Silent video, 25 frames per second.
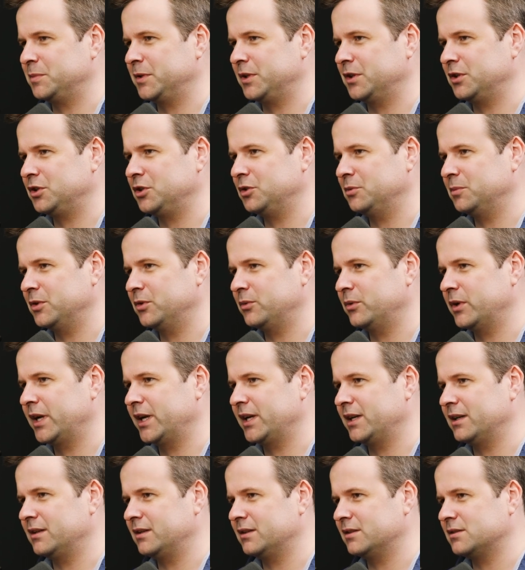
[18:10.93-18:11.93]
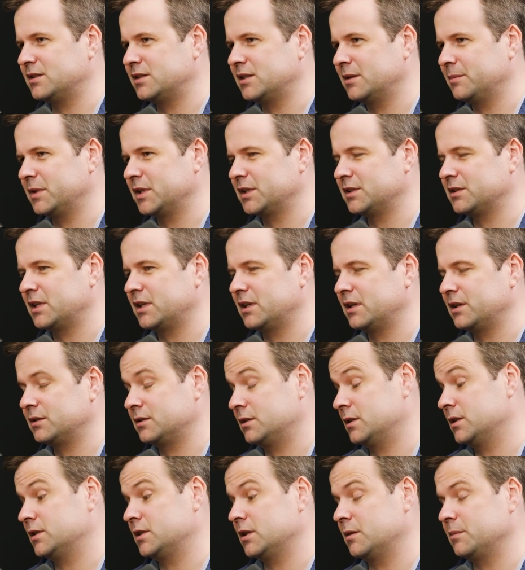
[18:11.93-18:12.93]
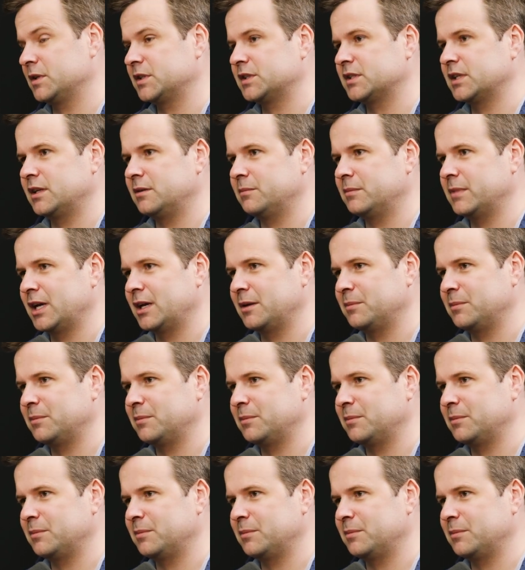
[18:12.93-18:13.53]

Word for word: be a human right in some ex- to some extent, in my